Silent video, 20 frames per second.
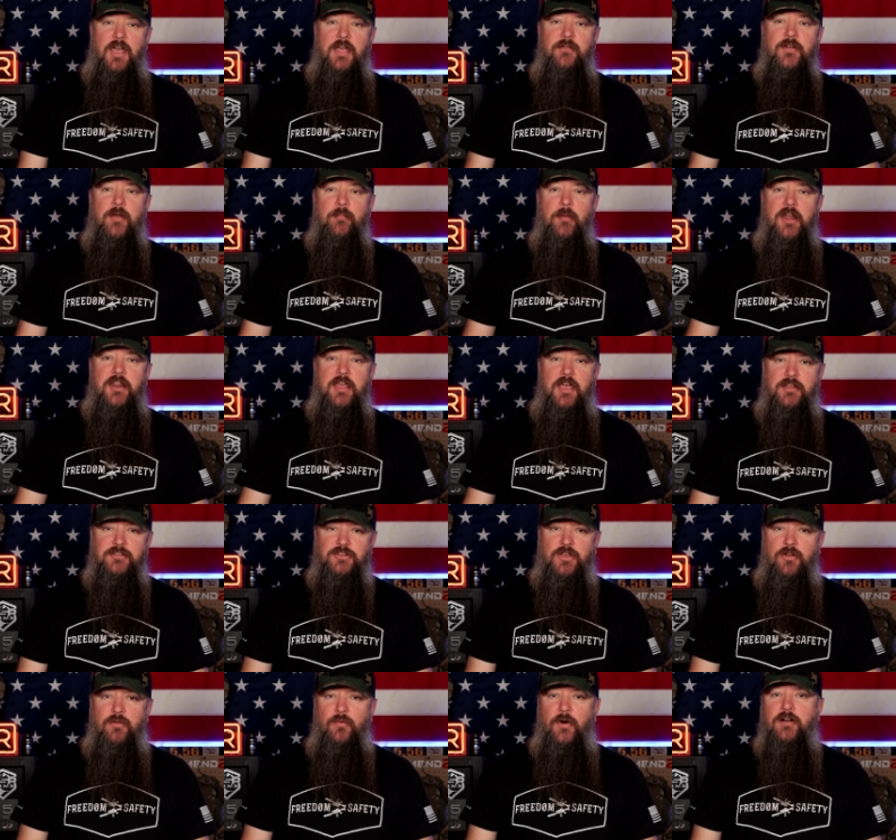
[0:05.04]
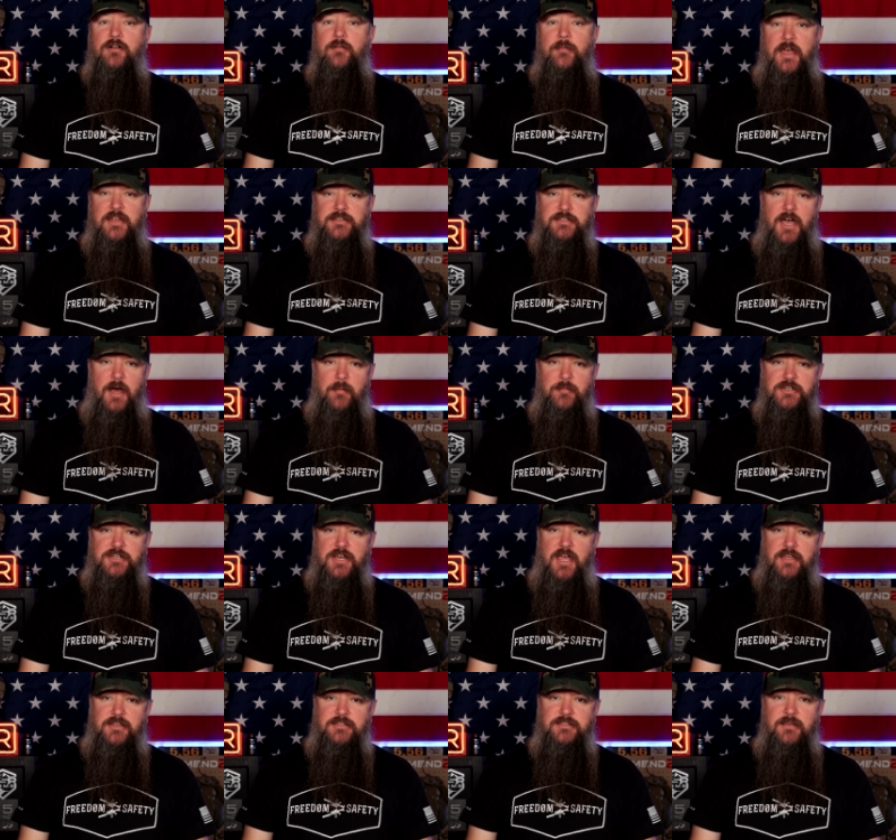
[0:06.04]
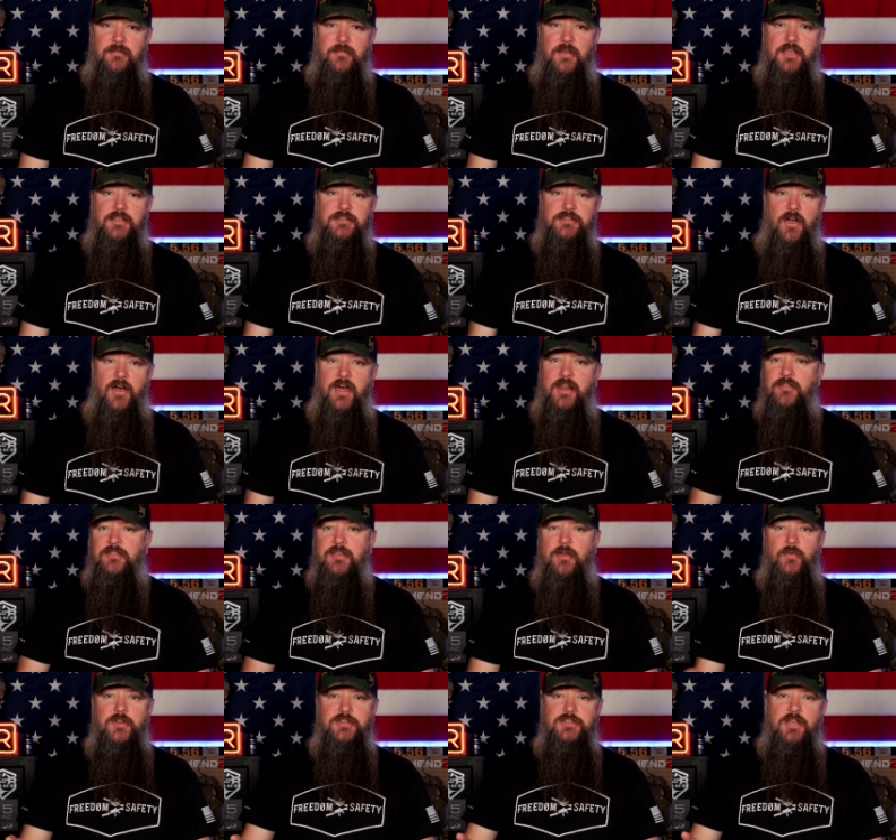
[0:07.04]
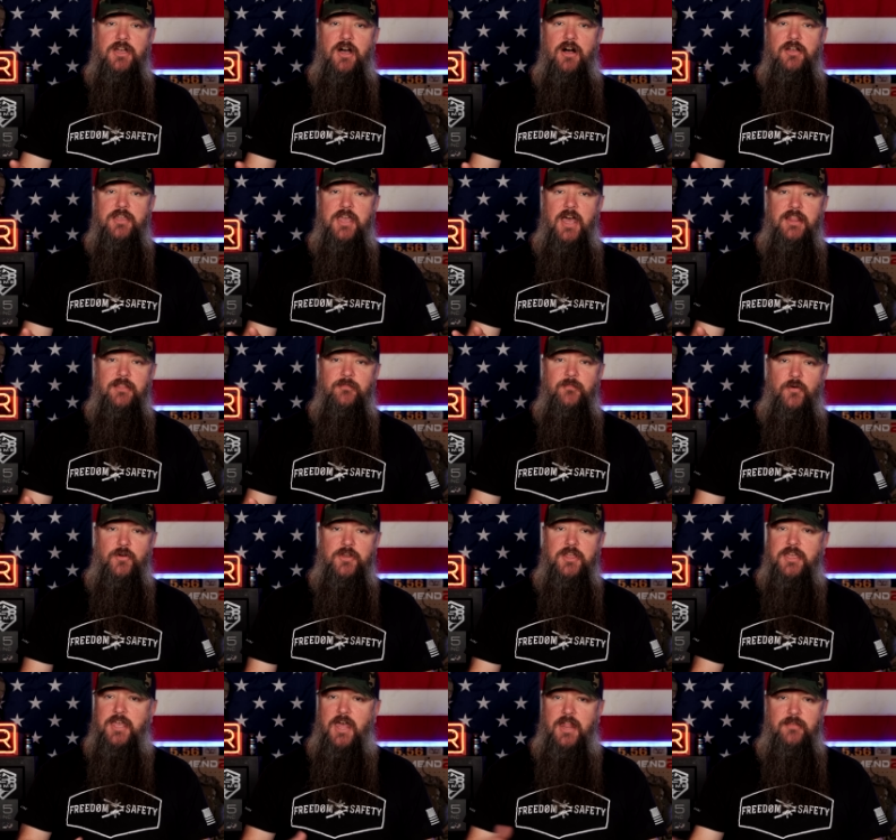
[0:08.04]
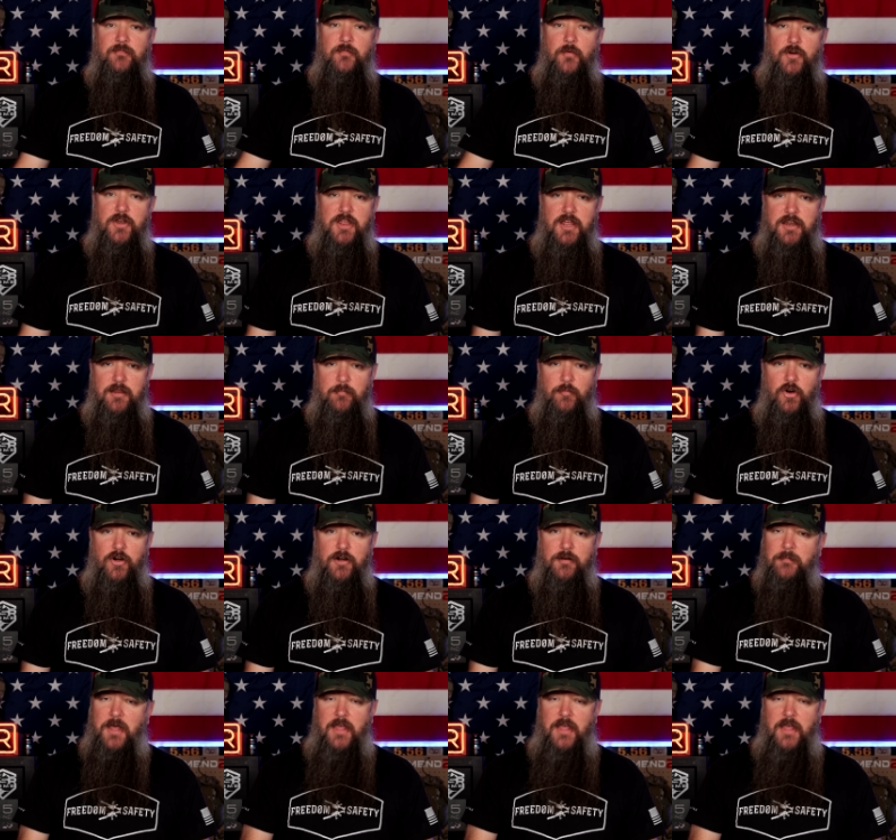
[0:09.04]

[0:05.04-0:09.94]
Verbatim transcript: Hey everybody, how's it going? Welcome back to Copper Jacket TV. So I don't think we should call California California anymore.